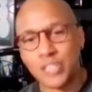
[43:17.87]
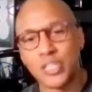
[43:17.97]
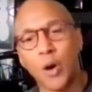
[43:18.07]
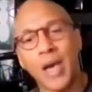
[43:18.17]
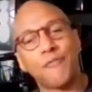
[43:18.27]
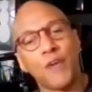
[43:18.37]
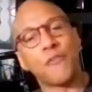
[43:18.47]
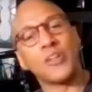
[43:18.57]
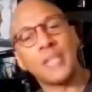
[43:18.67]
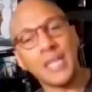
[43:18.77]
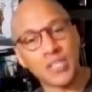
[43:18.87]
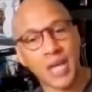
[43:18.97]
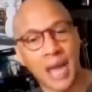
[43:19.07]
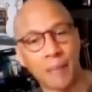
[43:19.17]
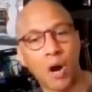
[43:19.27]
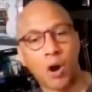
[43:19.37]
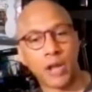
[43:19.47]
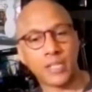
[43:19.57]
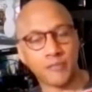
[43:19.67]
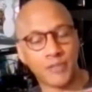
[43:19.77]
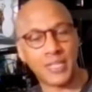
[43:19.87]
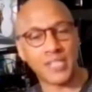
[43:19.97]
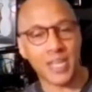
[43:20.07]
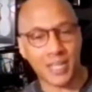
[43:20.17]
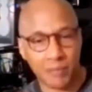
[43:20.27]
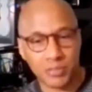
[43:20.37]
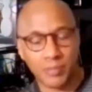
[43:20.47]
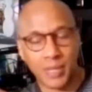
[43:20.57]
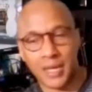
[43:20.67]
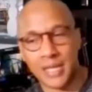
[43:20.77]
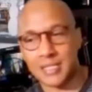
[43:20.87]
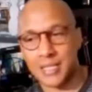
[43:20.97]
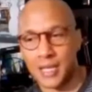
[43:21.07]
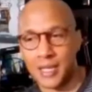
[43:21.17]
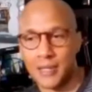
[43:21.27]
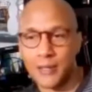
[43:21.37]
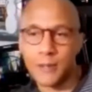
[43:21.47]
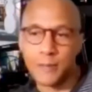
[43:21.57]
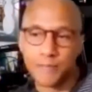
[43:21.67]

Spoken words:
So if a DJ, I'm an artist, if a DJ comes to me and they say,